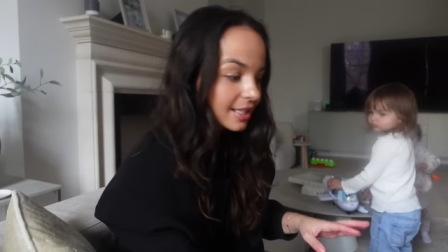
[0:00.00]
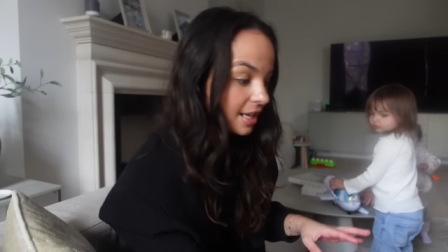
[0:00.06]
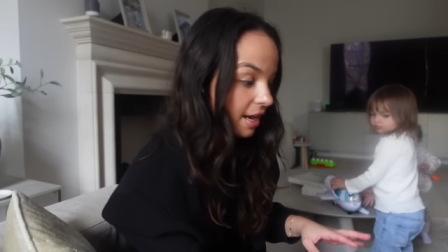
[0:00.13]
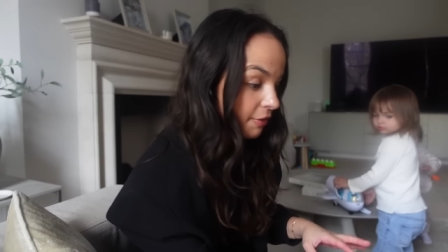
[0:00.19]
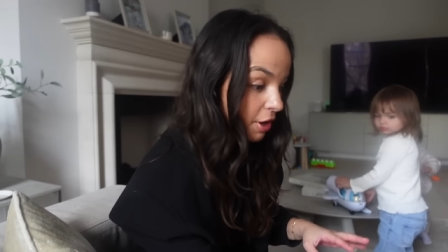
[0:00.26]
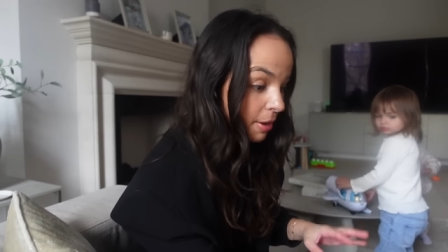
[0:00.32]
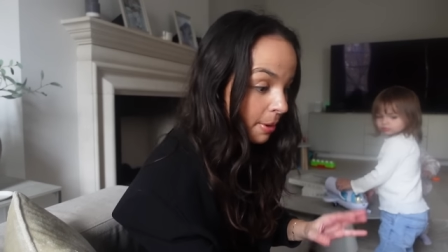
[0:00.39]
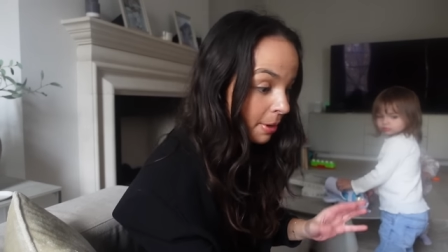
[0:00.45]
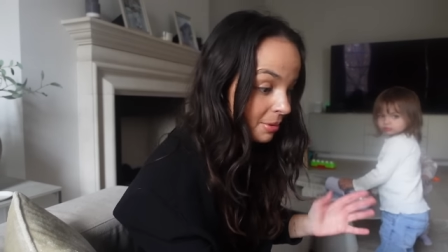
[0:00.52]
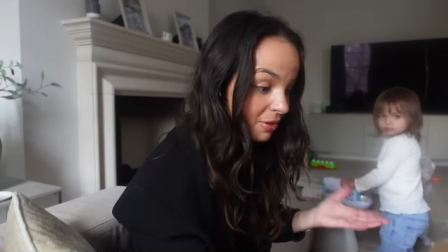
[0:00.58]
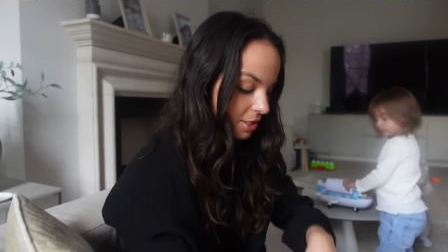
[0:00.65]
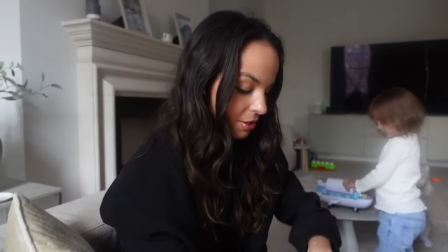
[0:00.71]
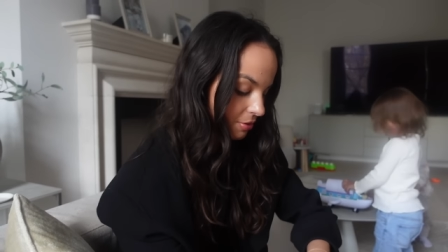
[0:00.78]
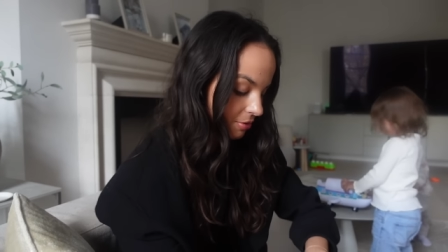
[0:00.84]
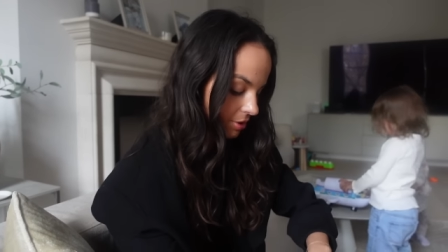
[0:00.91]
I've come home to
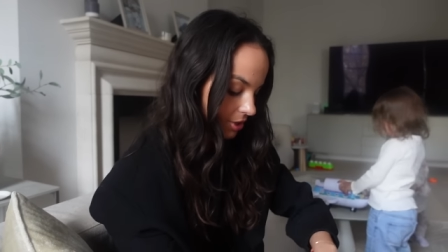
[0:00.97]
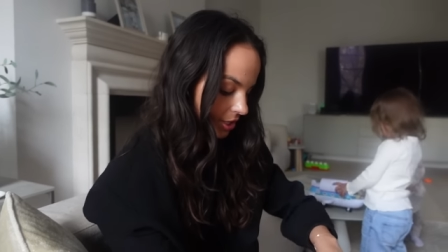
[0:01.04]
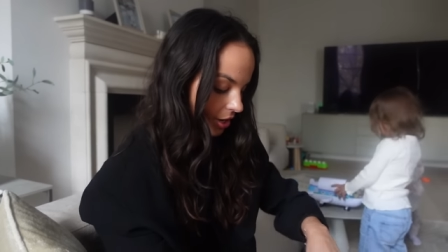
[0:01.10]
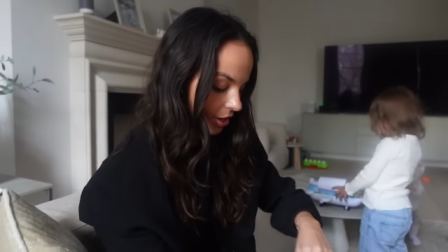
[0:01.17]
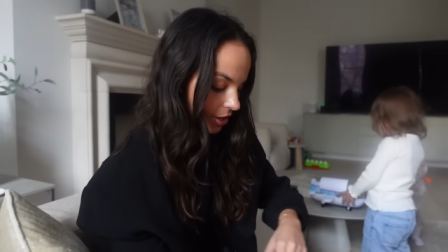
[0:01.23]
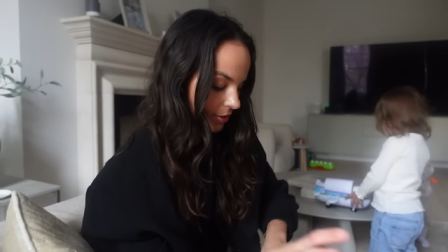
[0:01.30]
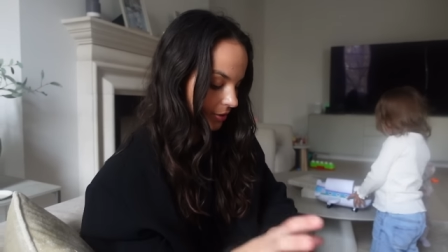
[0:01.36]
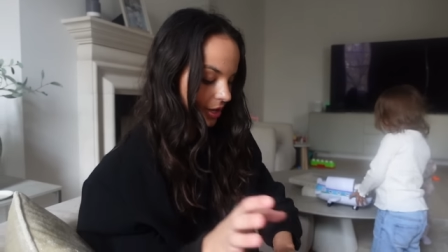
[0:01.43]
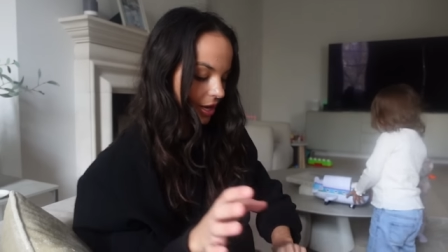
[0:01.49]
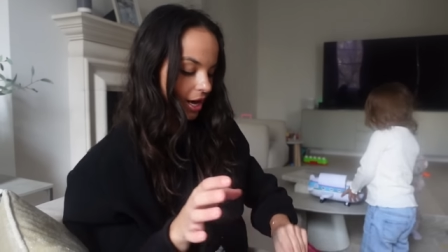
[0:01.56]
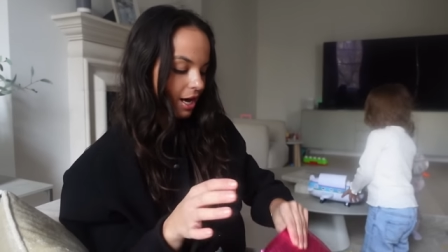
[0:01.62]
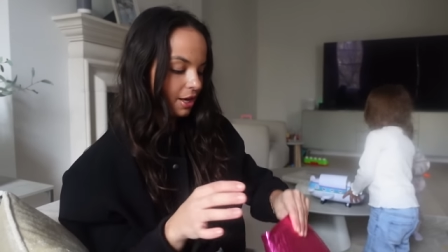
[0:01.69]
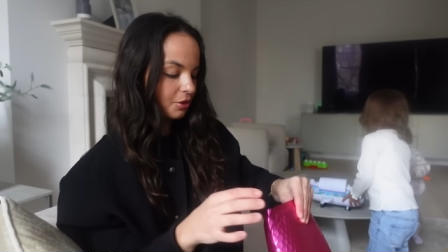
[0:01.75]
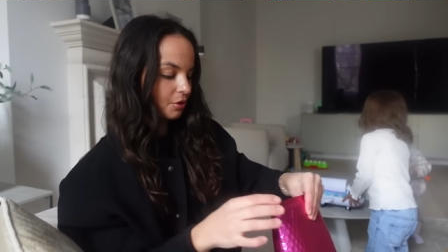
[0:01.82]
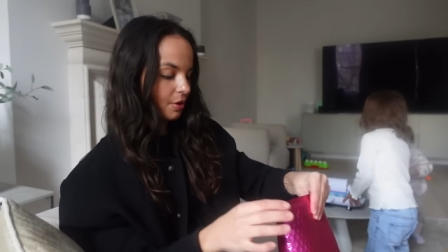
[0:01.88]
sauce, so I
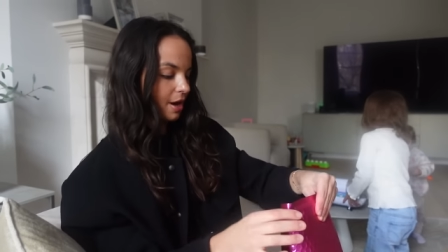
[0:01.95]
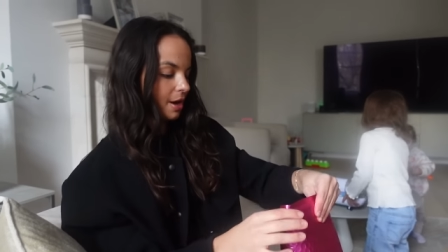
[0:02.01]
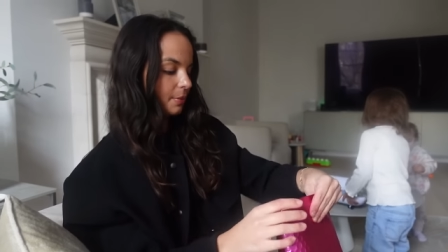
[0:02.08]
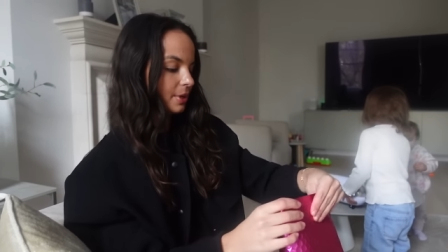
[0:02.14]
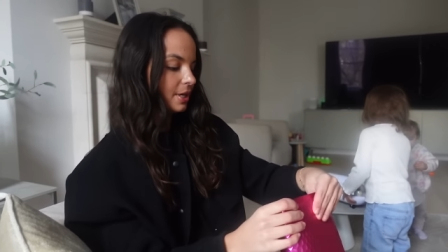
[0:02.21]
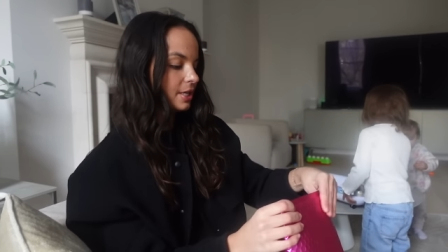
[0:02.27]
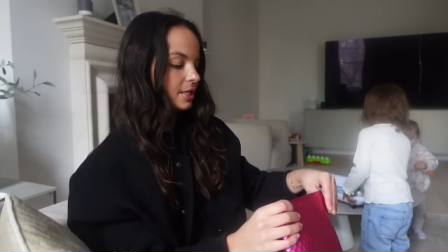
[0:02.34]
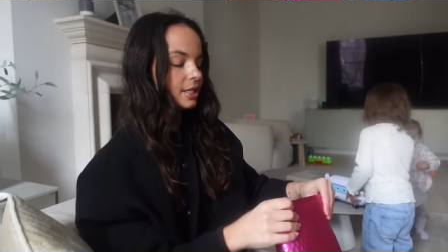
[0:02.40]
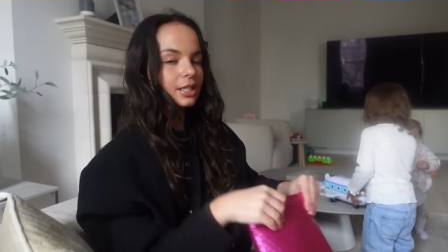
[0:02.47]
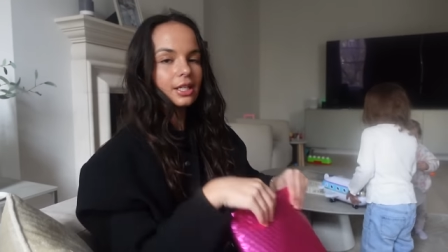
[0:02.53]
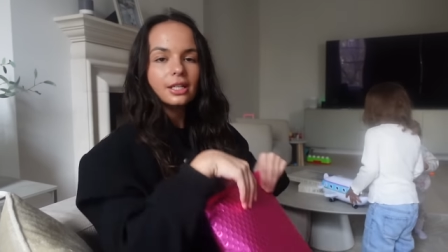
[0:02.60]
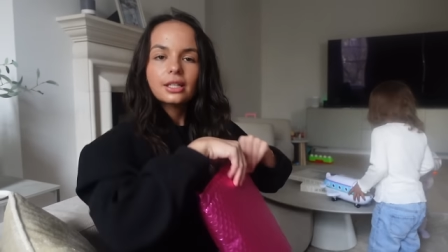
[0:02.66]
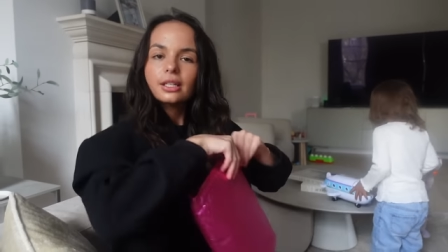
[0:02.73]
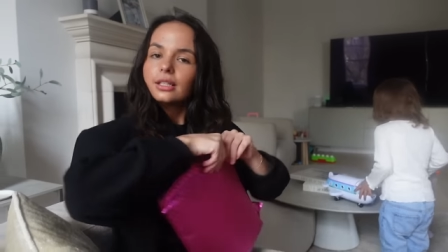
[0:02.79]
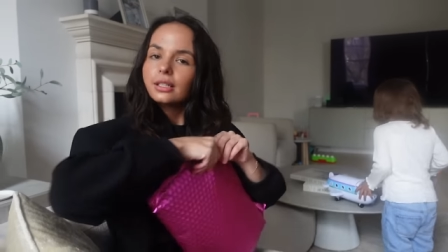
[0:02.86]
thought I would
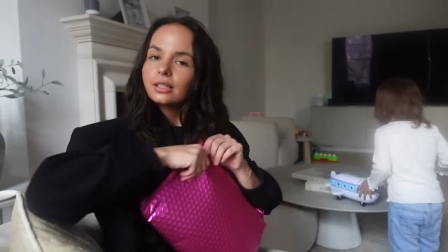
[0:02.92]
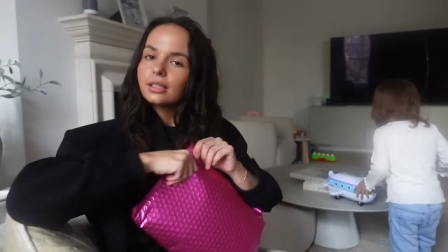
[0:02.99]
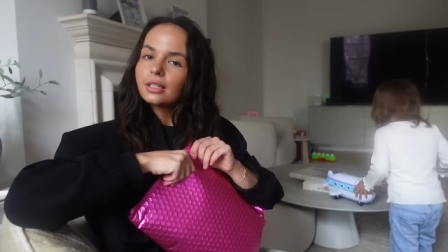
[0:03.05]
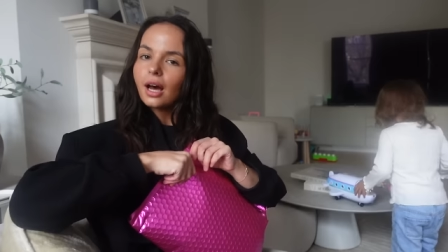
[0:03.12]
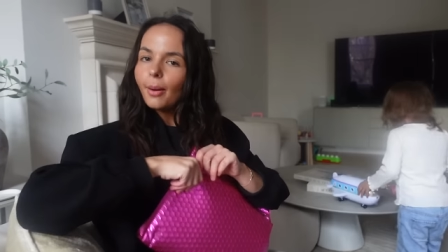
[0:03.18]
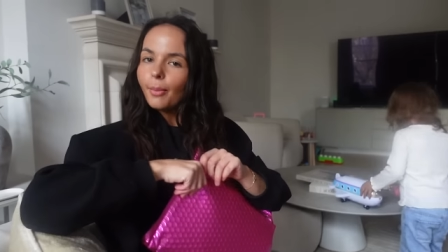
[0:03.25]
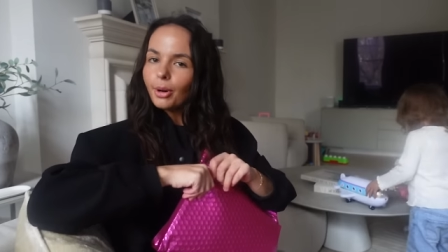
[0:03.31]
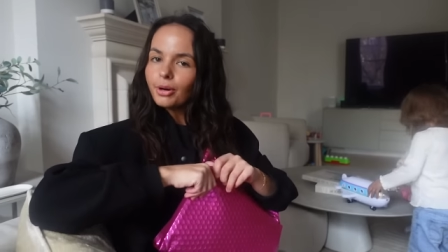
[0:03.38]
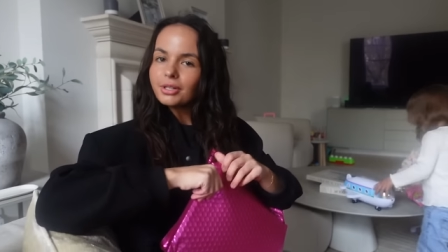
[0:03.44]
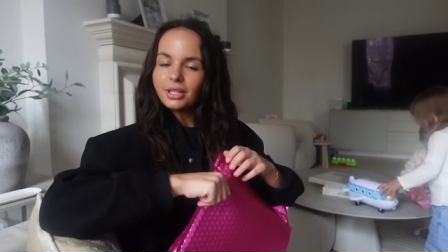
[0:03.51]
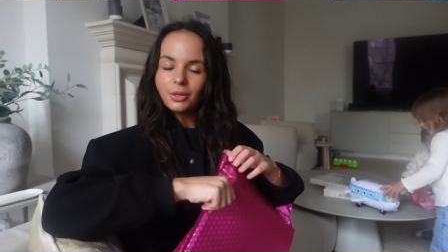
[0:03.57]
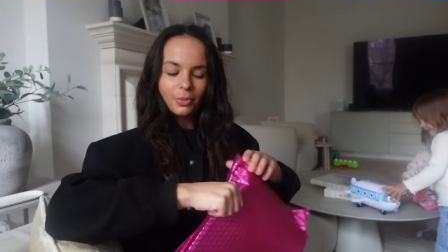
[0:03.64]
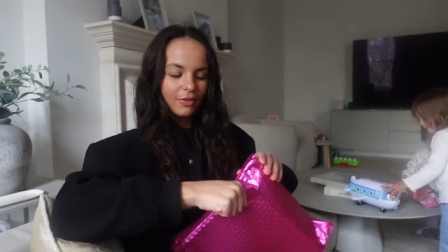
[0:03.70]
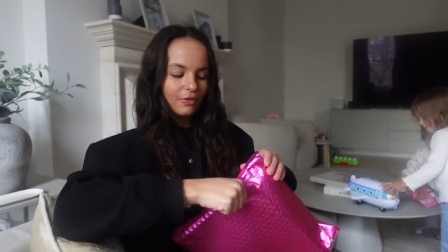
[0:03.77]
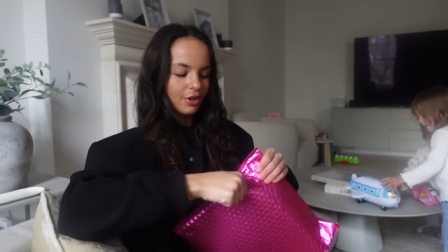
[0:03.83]

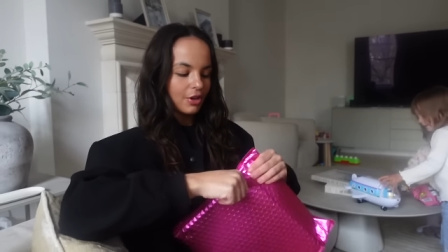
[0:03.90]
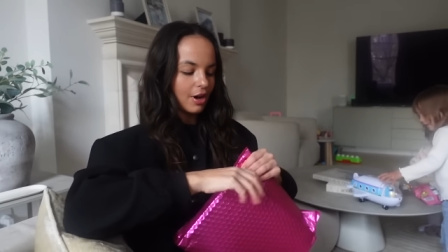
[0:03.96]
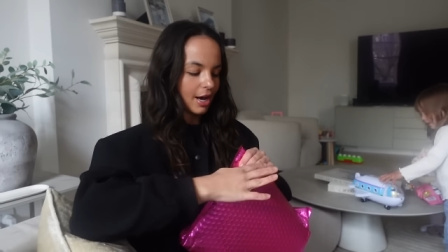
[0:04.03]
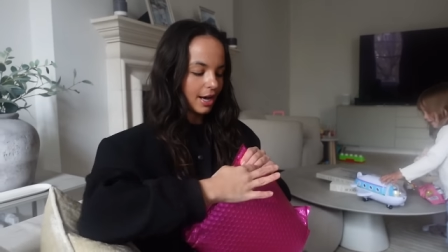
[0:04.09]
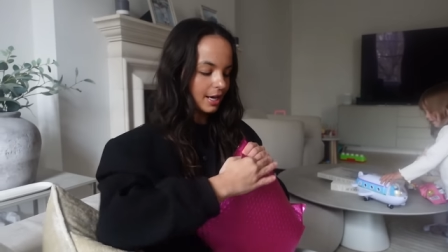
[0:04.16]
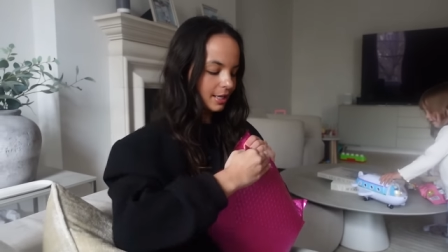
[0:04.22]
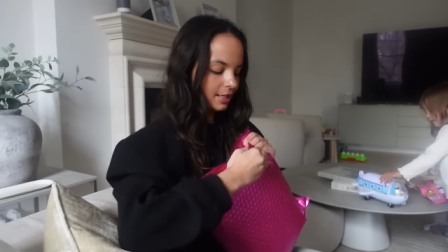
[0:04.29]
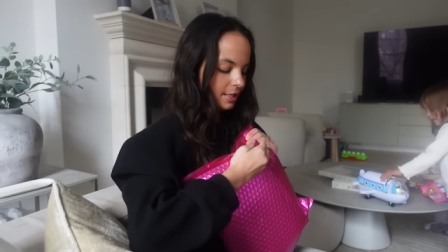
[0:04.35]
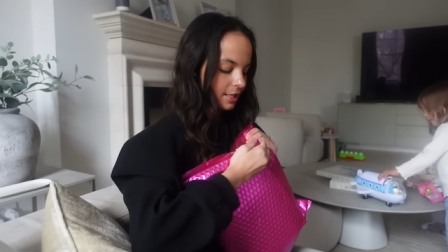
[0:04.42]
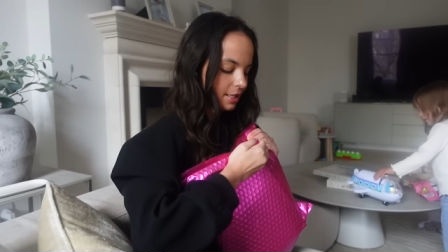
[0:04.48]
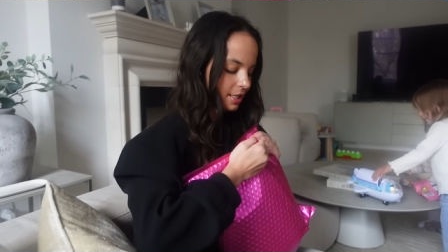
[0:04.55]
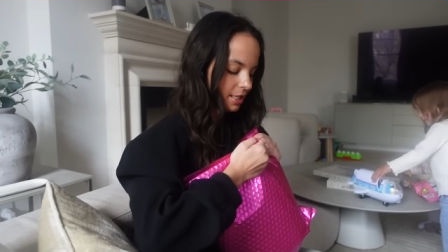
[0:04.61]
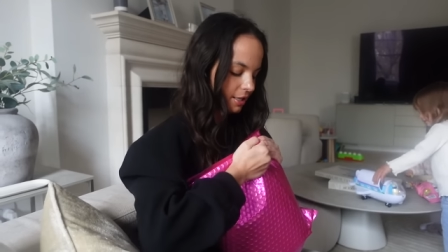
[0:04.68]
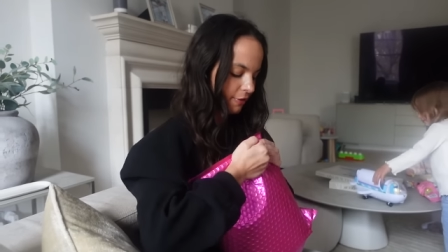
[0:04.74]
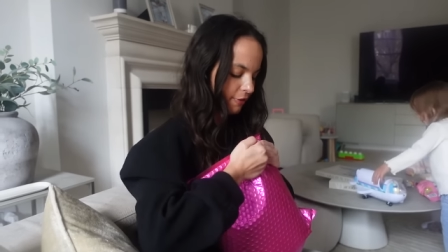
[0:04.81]
unboxing with you guys.
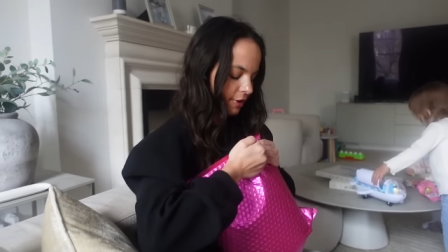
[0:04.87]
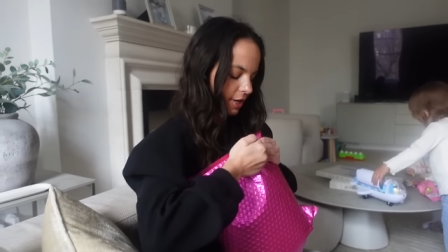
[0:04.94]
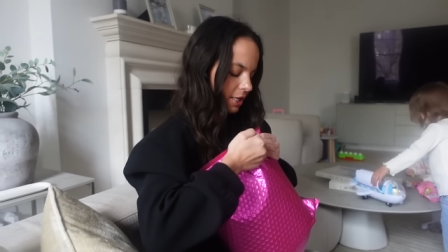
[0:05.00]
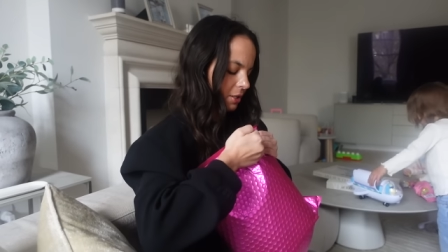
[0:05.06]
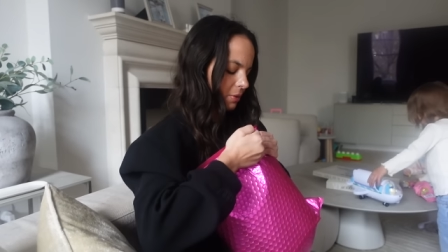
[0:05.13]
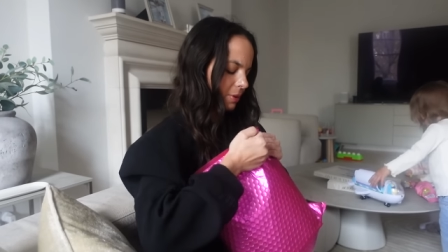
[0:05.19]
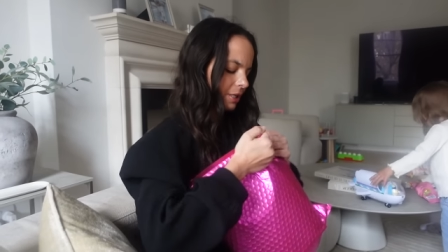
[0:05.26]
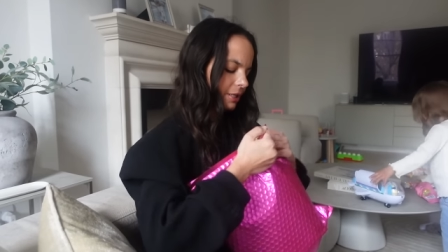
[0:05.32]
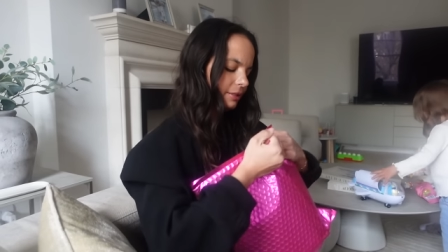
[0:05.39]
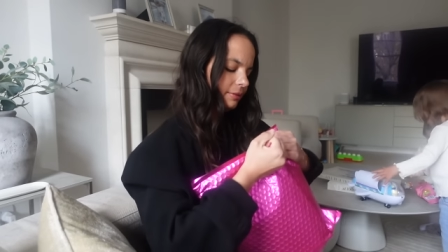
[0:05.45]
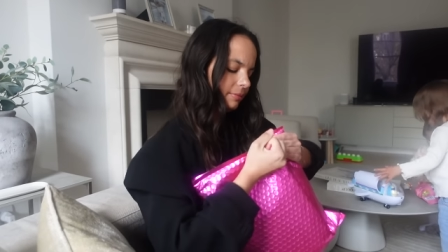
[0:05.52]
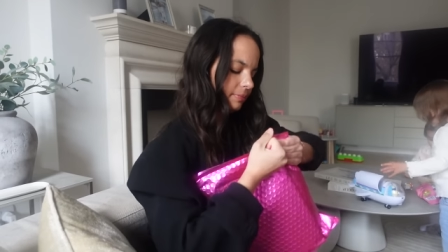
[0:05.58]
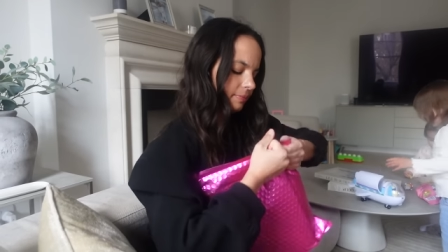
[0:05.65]
This is the first one.